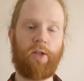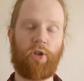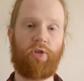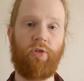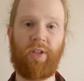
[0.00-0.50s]

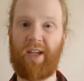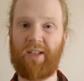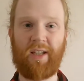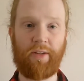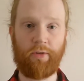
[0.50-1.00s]
just used a
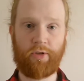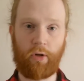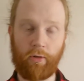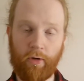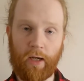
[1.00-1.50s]
standard
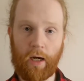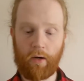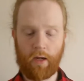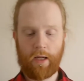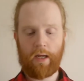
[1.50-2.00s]
soldering iron,